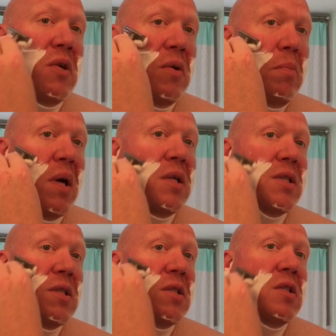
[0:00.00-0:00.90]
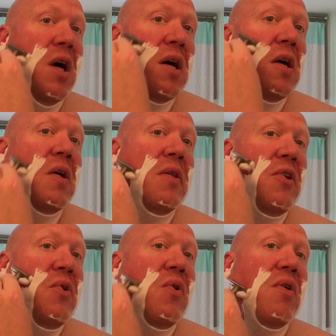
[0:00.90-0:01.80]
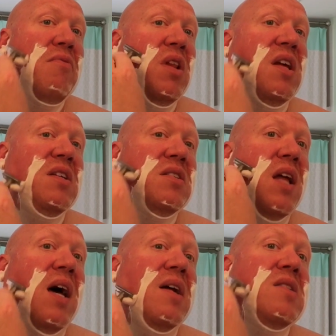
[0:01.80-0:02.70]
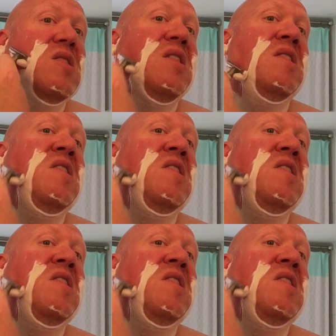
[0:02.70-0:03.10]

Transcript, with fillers: good bases, knocking on the door of elite status.